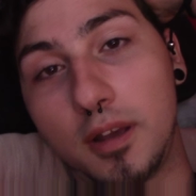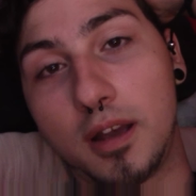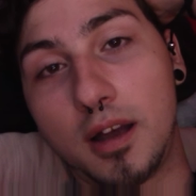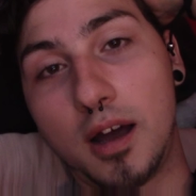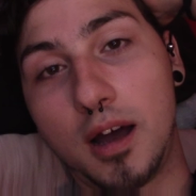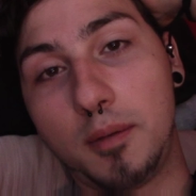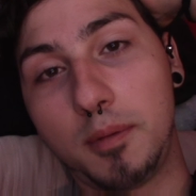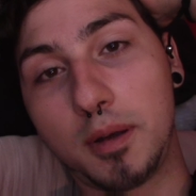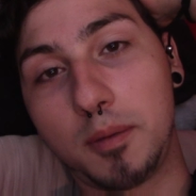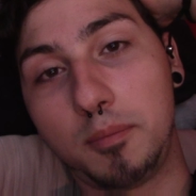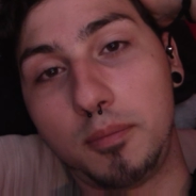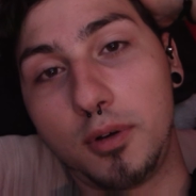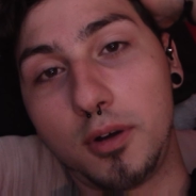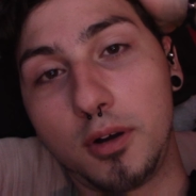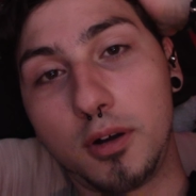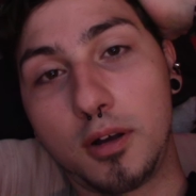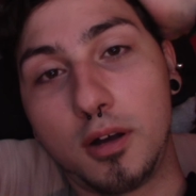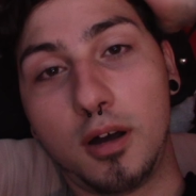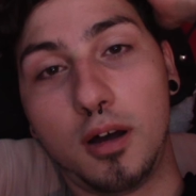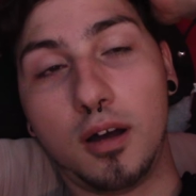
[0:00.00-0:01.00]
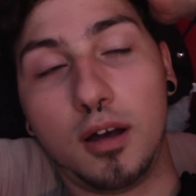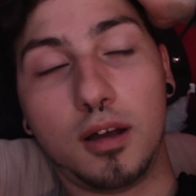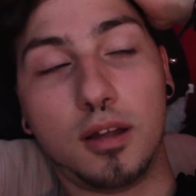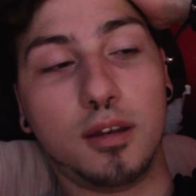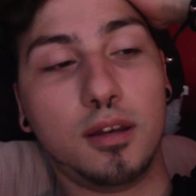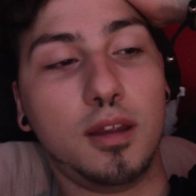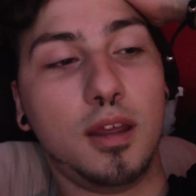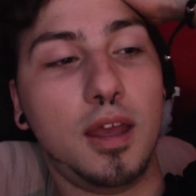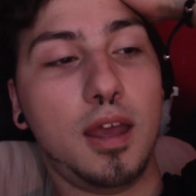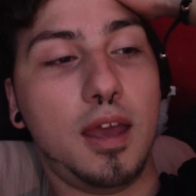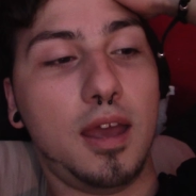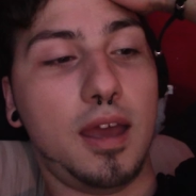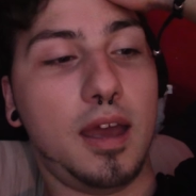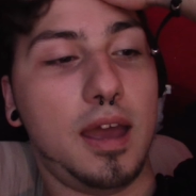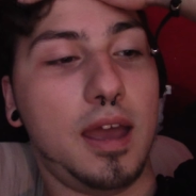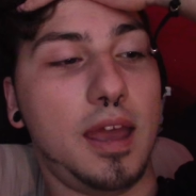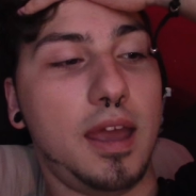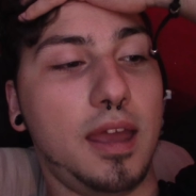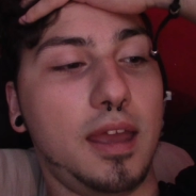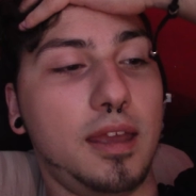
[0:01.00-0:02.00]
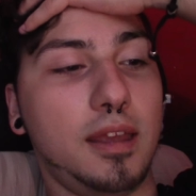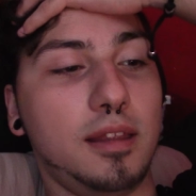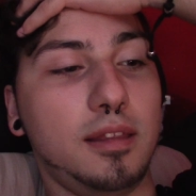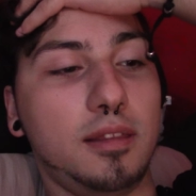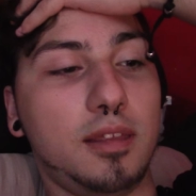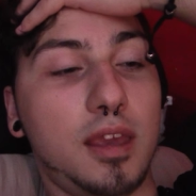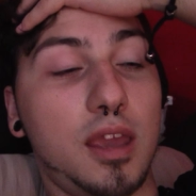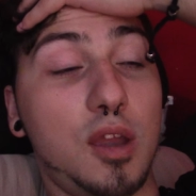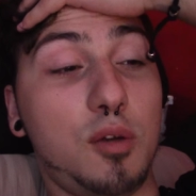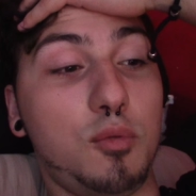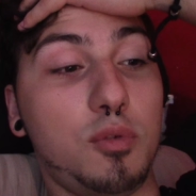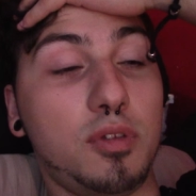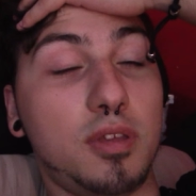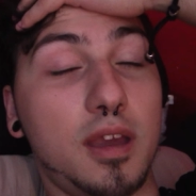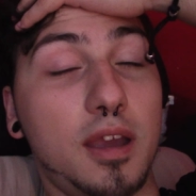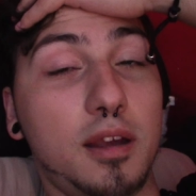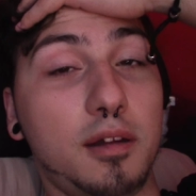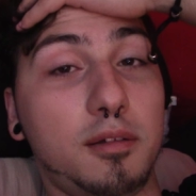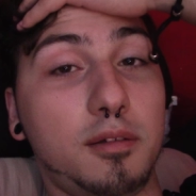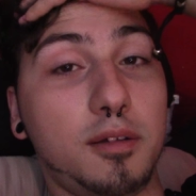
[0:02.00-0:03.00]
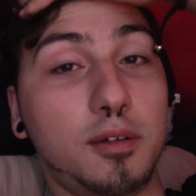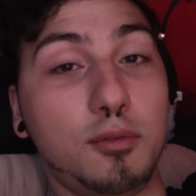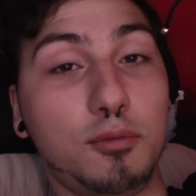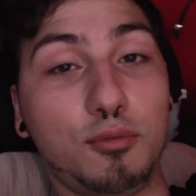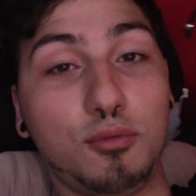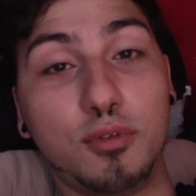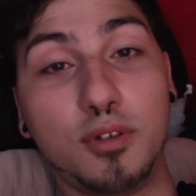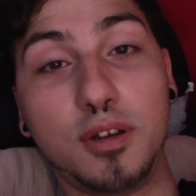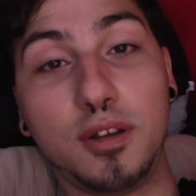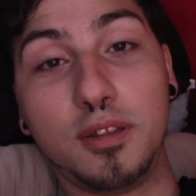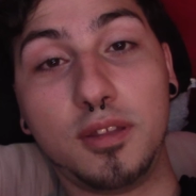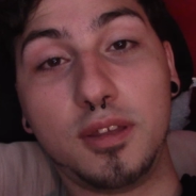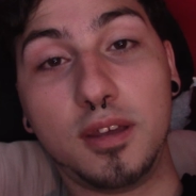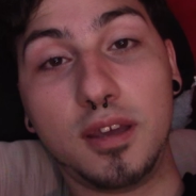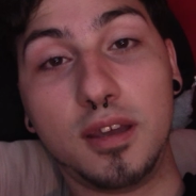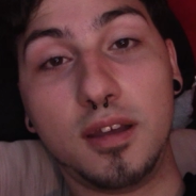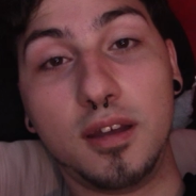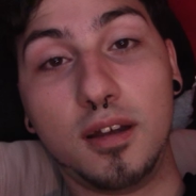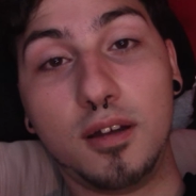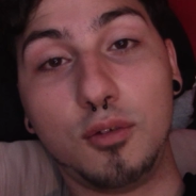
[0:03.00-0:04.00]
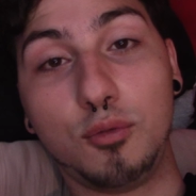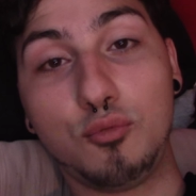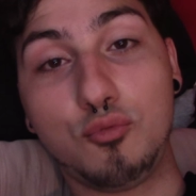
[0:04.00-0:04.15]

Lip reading: the Comic Bar Con, and it was actually really,